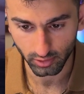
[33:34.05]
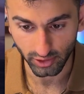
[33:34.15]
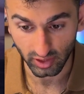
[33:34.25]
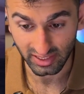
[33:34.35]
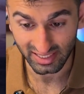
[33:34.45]

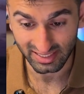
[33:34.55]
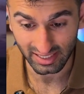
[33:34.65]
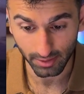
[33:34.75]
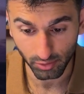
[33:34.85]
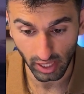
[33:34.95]
And so it's an
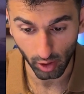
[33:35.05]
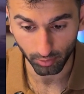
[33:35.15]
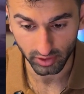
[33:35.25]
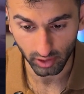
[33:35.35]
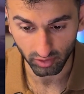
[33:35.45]
example
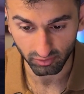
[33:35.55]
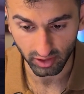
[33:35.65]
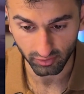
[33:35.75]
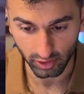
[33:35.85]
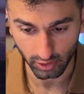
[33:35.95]
output that we've
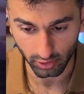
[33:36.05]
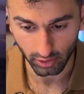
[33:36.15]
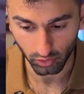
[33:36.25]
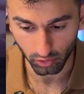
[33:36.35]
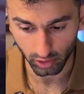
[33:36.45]
given
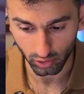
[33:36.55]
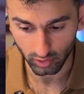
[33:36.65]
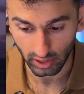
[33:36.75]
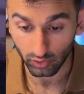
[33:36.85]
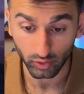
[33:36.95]
here in order to
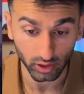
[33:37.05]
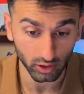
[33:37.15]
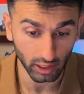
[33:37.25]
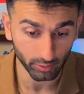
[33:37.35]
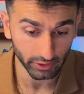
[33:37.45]
create really
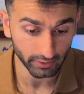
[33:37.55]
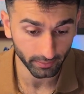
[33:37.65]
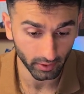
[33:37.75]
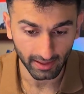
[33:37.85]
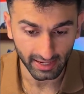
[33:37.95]
good output.
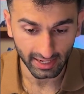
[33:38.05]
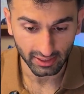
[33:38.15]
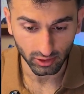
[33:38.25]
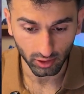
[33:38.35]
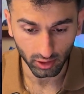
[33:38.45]
And
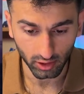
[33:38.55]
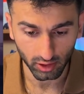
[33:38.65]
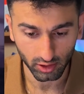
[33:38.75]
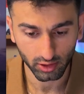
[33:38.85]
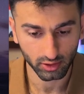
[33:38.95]
that is
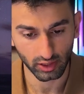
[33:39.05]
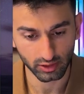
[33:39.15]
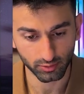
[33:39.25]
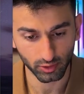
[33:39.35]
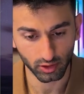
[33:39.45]
our Facebook
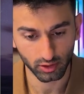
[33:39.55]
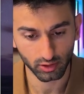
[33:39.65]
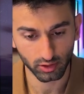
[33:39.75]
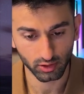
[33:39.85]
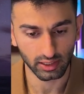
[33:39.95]

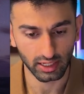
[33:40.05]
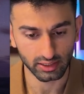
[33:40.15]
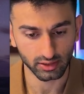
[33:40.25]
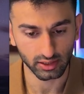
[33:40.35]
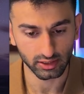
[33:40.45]

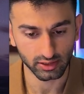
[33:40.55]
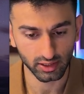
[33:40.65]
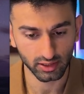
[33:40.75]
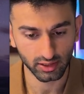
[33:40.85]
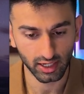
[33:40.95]

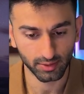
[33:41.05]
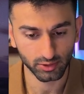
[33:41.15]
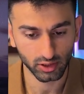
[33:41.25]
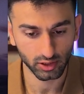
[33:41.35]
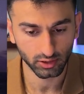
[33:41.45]
Facebook/LinkedIn
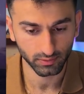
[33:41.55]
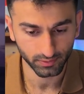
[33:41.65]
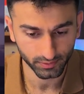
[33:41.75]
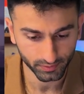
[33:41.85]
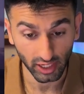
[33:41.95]
caption.
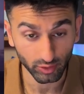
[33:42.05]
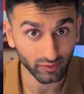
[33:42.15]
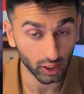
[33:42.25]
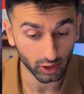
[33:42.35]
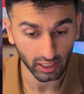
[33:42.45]
So now
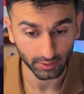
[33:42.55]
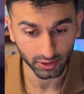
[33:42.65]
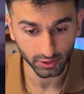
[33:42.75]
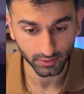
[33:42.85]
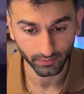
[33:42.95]
we bought our
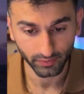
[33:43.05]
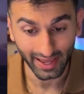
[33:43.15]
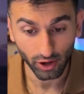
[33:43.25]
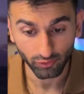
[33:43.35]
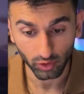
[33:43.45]
captions.
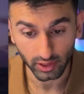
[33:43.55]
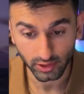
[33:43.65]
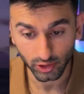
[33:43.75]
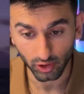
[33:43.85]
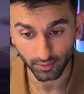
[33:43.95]
Now for
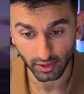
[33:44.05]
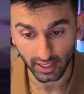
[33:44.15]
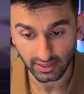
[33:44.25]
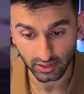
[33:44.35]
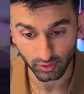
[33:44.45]
Instagram, the
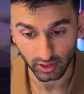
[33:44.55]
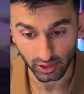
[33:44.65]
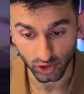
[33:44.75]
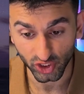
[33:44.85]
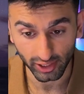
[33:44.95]
last thing we're
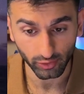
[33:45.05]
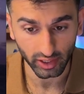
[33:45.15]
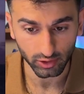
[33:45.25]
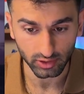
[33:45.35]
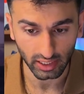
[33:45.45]
going to
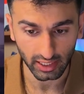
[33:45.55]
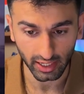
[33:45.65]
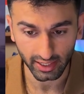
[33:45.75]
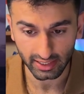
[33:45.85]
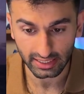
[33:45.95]
generate using
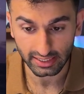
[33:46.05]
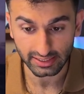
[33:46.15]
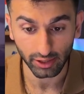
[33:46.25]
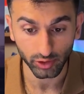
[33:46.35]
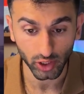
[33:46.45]
AI
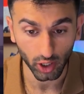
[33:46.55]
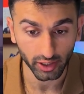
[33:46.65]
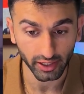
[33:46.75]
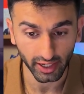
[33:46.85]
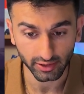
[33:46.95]
is our
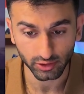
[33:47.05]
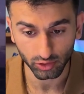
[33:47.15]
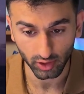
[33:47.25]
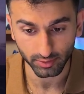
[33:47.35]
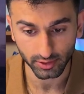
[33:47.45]
talking head
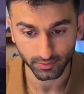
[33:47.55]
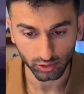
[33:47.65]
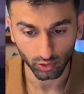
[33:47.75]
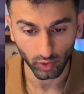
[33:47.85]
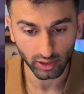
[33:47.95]
script.
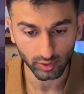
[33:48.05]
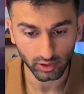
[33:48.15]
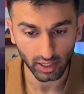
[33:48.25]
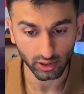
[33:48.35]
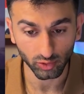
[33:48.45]
And so the way that
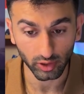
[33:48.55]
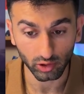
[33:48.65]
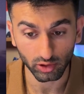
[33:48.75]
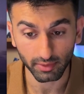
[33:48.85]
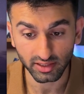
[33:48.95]
we do that is
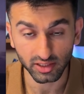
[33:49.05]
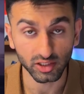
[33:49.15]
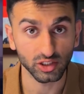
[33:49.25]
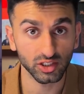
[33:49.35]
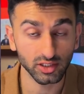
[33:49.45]
we're going to
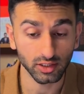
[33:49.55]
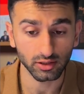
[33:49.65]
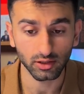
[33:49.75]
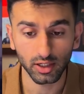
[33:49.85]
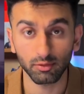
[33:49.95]
message an
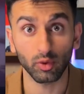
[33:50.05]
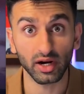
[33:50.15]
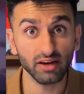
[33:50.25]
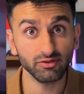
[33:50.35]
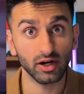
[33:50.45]
assistant. But
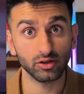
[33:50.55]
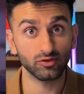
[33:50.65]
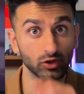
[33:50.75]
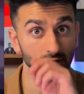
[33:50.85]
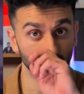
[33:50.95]
what I
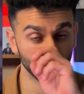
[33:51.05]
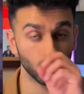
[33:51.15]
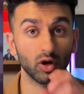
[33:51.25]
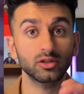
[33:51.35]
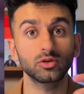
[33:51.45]
found is for this
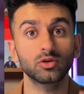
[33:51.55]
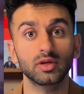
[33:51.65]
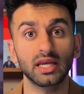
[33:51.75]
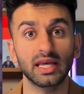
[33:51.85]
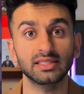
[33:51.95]
one, we want to
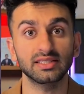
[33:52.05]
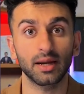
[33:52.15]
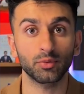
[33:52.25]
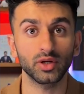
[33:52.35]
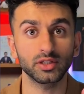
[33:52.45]
create a
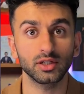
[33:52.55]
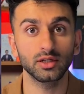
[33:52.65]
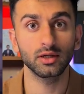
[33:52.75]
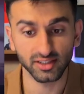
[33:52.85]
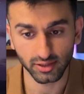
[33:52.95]
separate
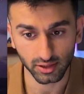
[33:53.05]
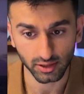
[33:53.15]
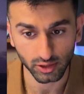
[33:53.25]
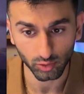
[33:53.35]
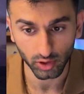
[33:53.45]

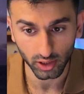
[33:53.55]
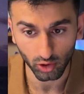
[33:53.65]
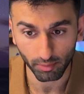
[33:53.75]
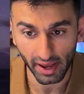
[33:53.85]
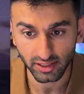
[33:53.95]
assistant. And so we're going to
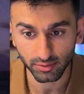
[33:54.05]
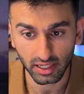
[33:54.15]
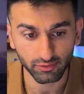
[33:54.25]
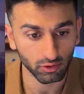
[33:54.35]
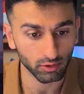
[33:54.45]
go back to
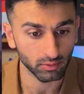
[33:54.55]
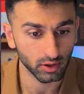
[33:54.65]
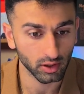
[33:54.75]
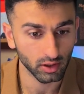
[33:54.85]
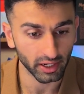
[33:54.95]
platform,
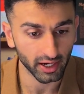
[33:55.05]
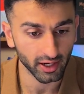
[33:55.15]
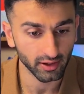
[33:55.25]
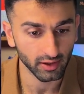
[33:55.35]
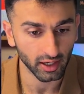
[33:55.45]

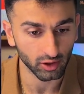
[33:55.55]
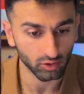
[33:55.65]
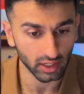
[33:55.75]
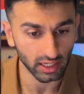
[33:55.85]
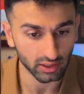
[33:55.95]
OpenAI, and
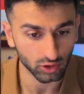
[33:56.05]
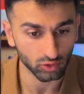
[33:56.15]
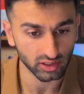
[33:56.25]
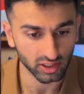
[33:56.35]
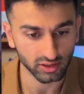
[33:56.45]
create a
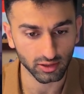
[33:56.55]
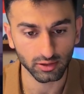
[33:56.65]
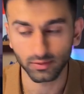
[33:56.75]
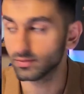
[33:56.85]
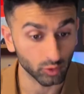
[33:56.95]
new
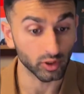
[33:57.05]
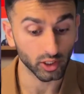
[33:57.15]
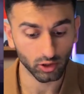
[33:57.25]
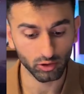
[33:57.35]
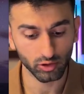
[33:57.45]
assistant. So we're
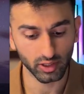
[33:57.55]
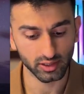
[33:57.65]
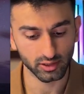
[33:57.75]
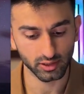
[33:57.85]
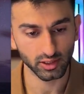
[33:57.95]
going to go
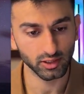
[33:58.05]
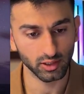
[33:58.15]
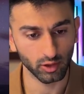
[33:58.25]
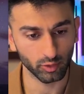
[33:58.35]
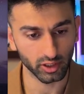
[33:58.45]
create this
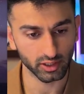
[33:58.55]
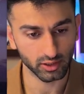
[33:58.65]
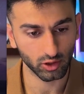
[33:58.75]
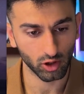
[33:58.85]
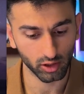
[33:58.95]
assistant and we're going
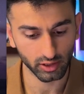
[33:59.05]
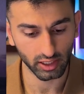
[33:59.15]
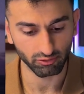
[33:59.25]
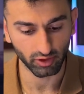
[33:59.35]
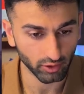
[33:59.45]
to call
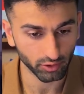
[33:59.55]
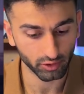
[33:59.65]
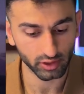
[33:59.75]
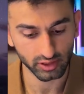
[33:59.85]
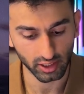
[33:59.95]
it a
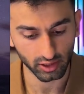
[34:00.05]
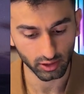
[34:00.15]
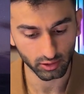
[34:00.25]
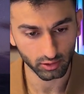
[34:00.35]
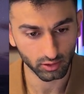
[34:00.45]
viral
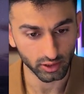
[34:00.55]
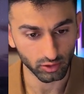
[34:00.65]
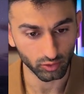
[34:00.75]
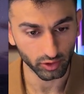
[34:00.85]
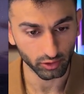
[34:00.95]
30-second
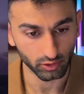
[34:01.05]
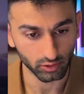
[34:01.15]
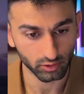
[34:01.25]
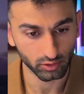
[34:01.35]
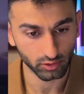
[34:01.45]
IG
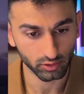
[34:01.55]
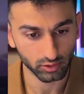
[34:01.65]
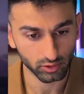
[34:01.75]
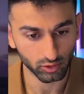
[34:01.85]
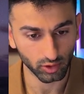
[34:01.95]
reel
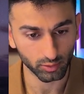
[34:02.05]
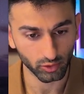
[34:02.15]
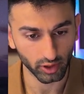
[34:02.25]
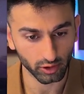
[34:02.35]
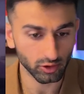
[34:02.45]

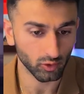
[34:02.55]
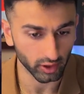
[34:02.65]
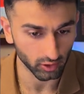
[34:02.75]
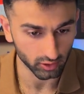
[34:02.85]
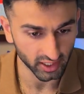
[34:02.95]
script writer.
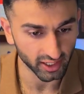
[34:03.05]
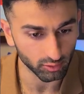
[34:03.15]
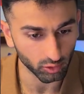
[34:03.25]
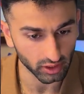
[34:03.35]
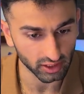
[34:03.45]
Quite a long
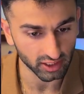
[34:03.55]
title, but we're